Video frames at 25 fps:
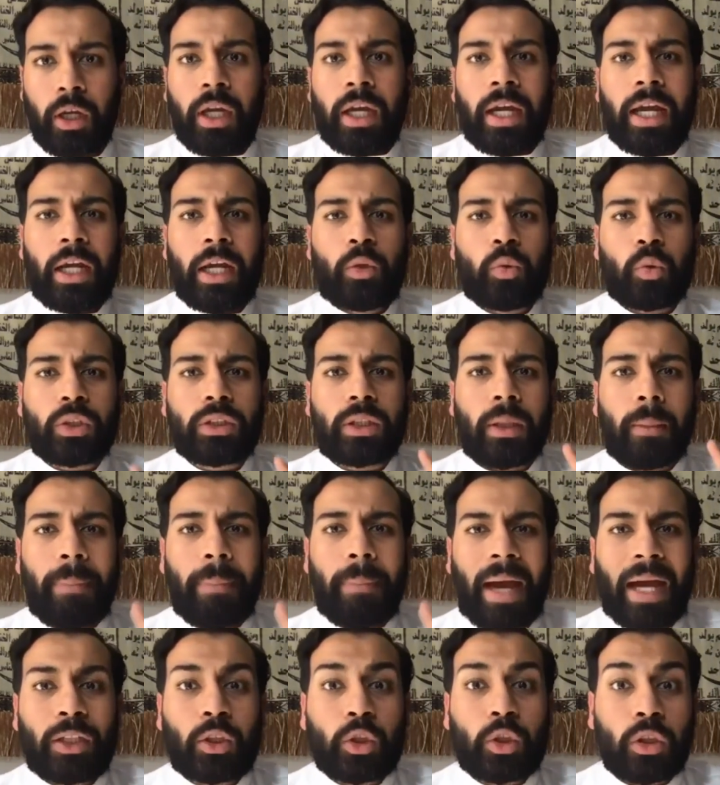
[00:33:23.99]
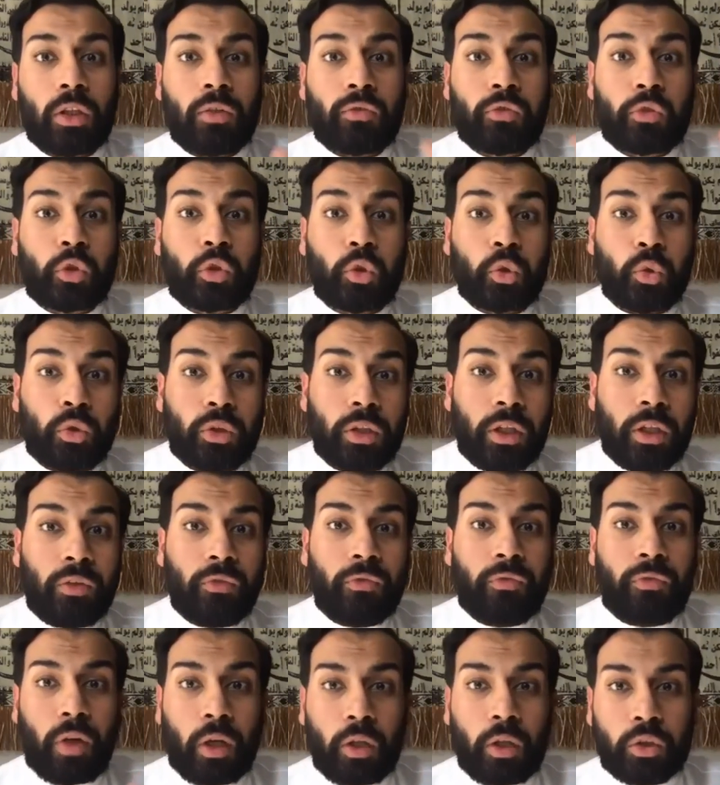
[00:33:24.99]
It was a battle of truth and
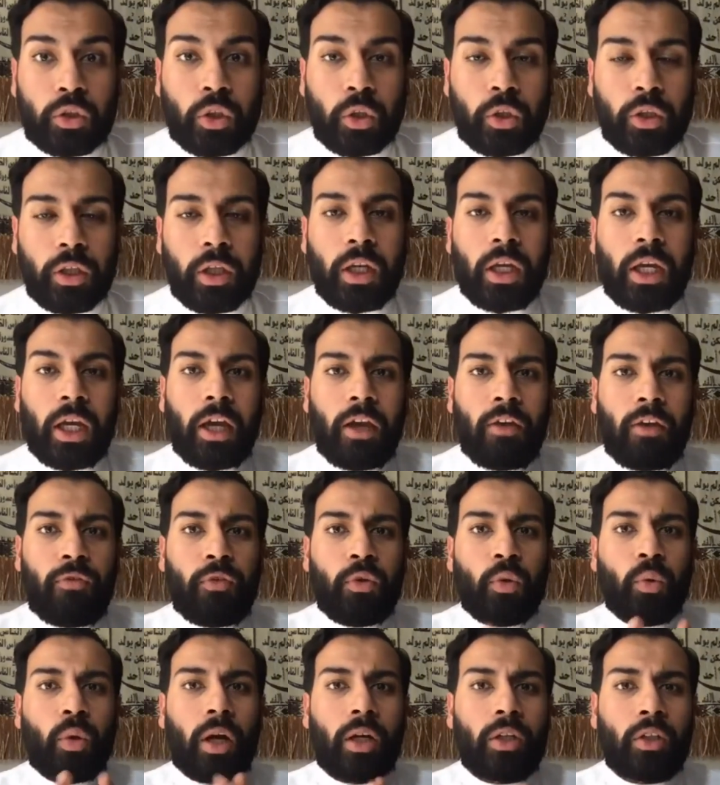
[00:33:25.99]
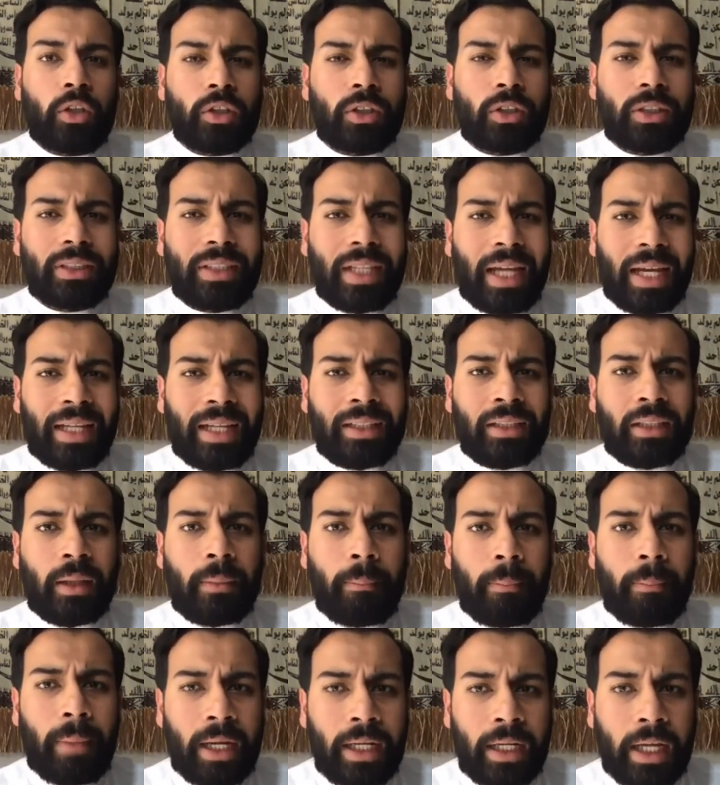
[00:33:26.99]
falsehood. If you understand the
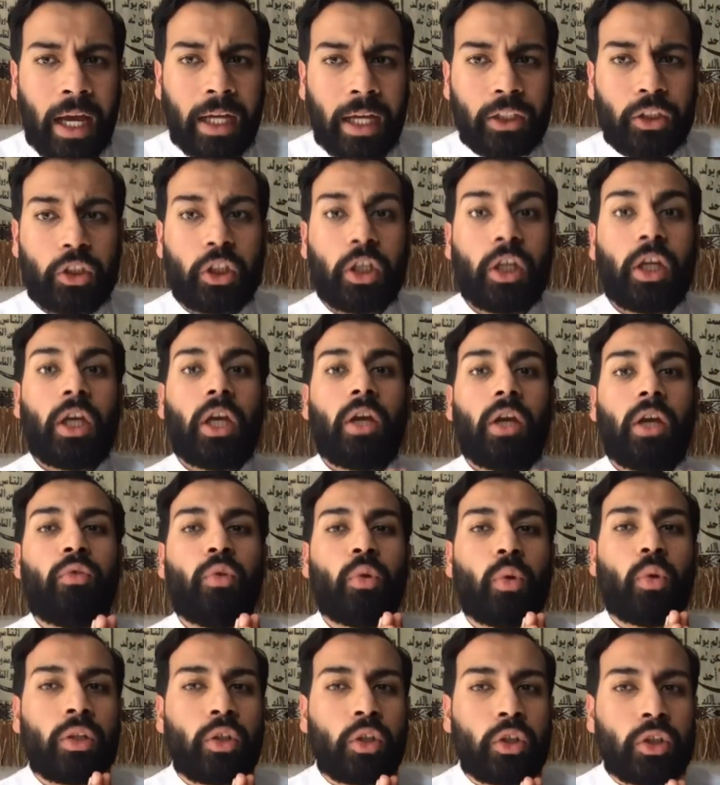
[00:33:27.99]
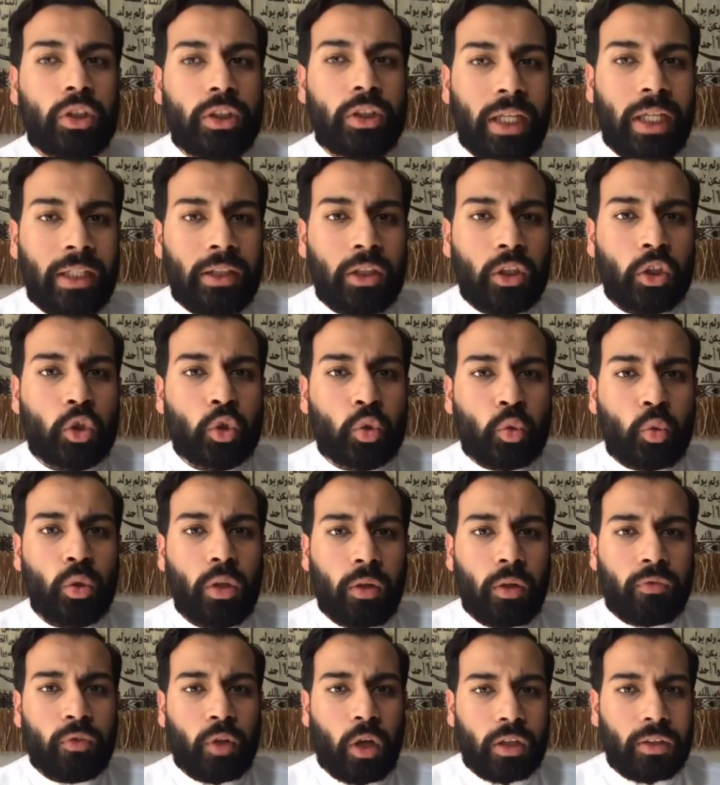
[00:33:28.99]
manhaj, if you understand the school
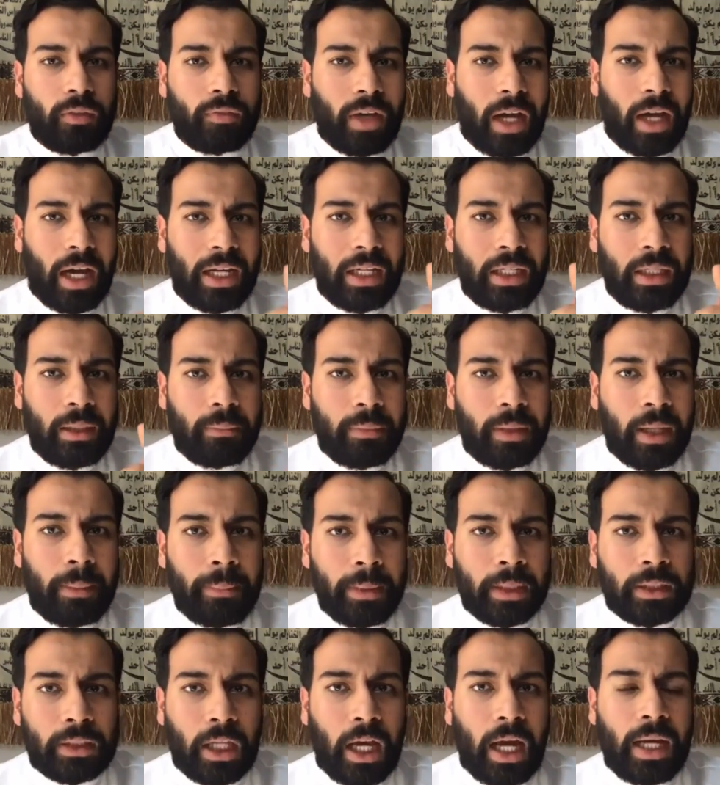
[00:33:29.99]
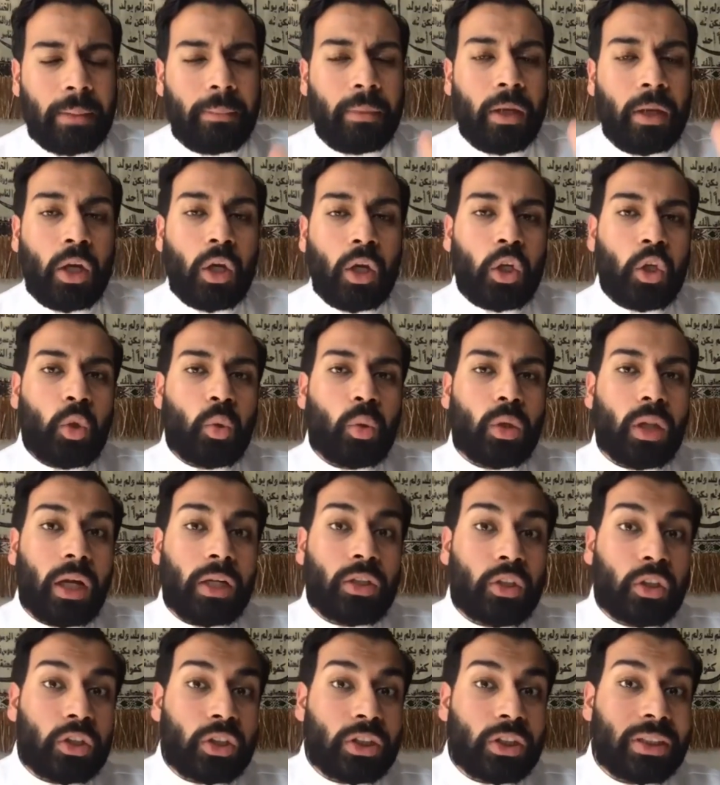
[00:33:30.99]
of thought of Ali ibn Abi Talib, you will
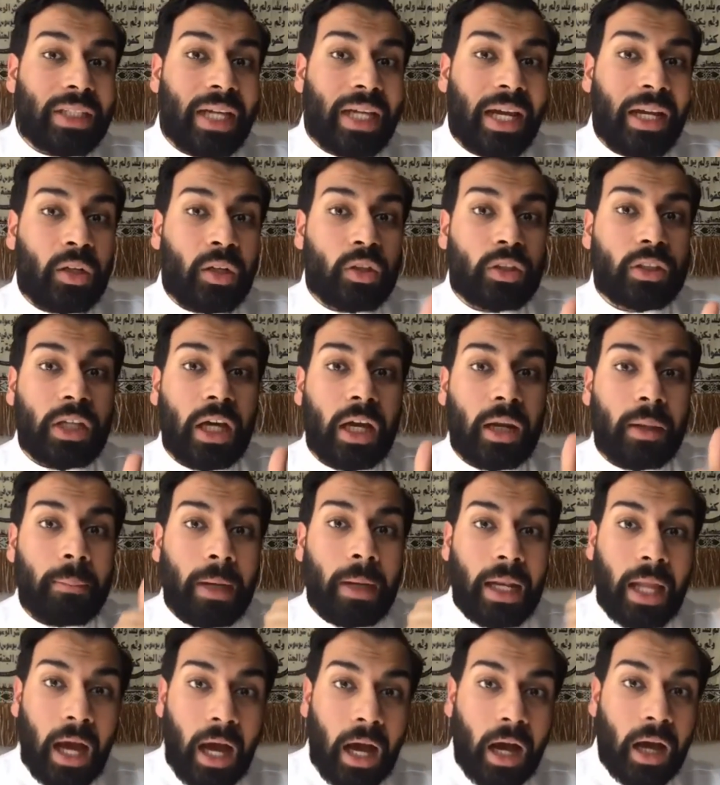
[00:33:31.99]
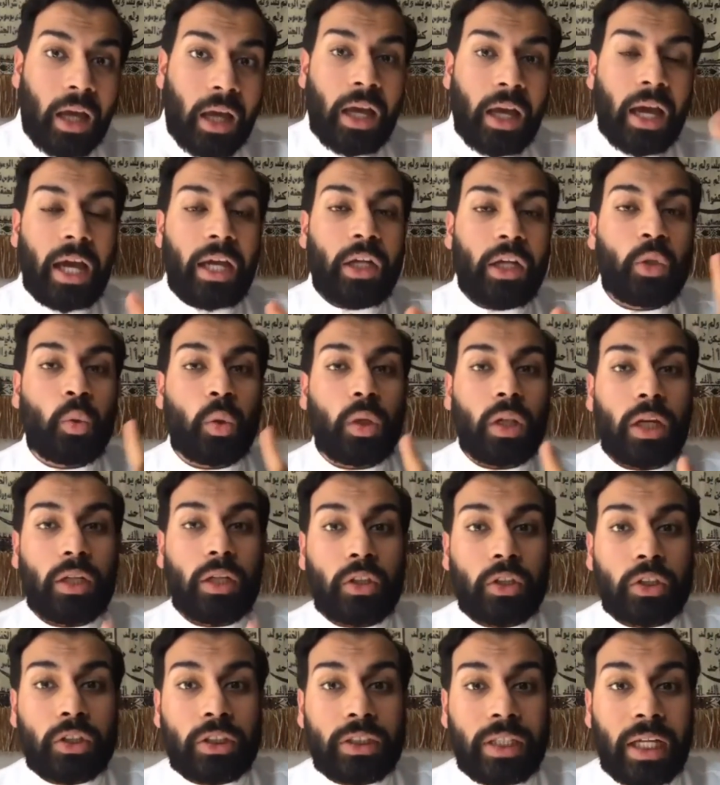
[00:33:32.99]
understand Karbala, and you will
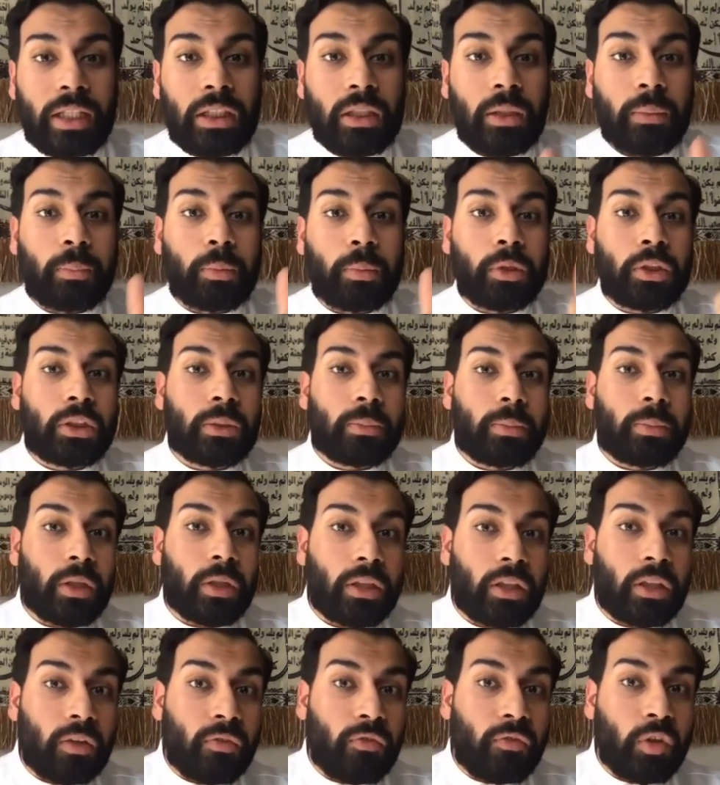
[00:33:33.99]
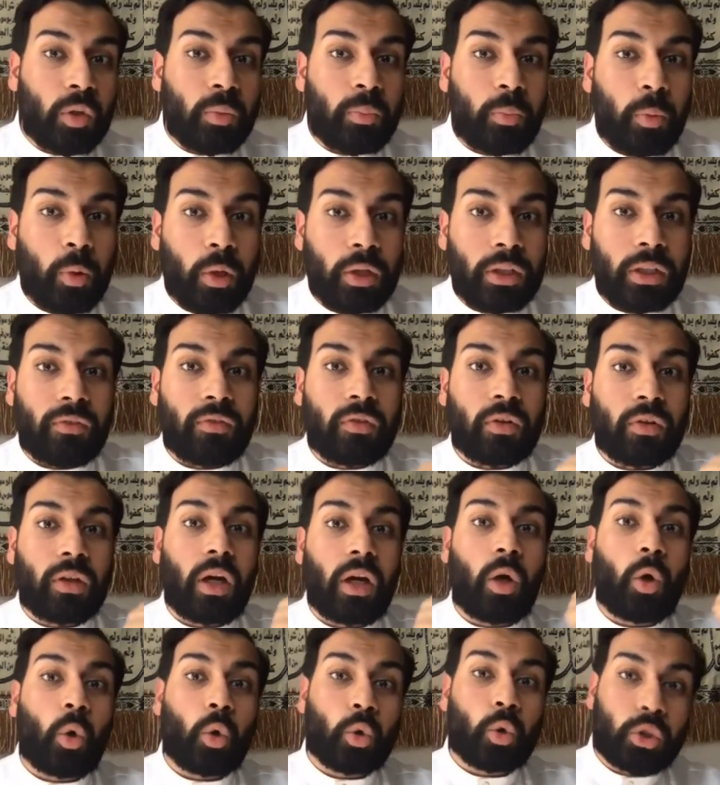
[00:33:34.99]
understand the principle and the viewpoint of
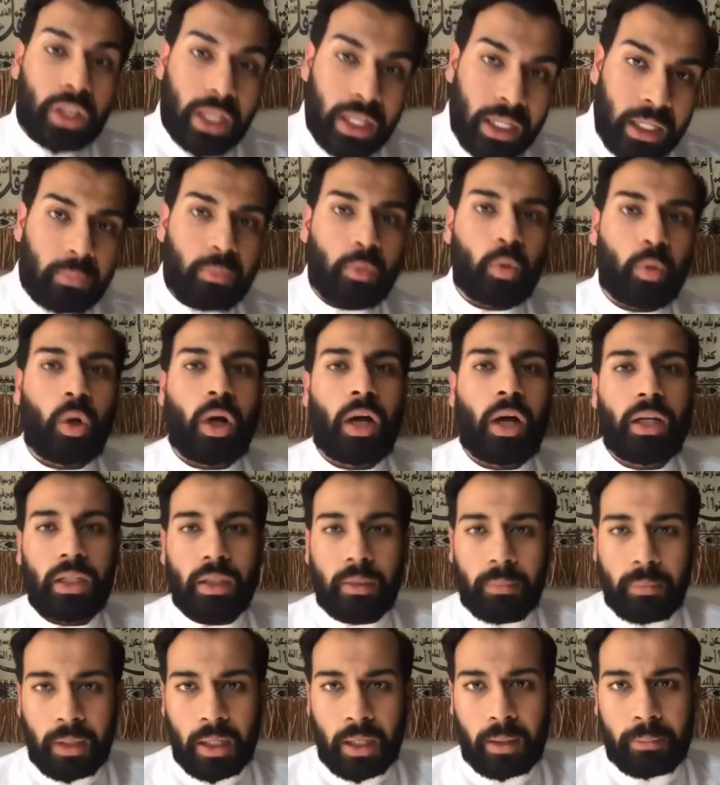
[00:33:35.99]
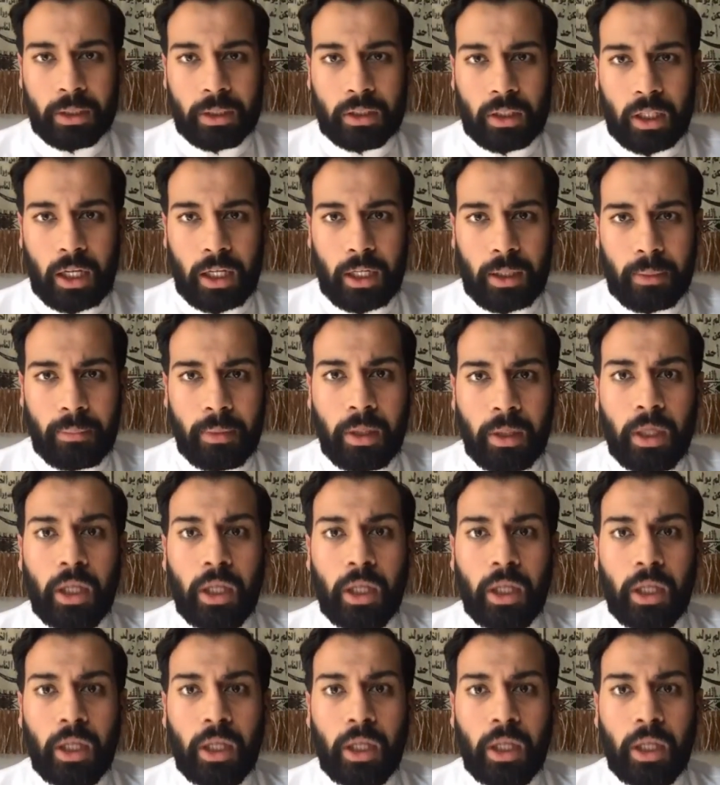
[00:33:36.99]
Hussein ibn Ali ibn Abi Talib.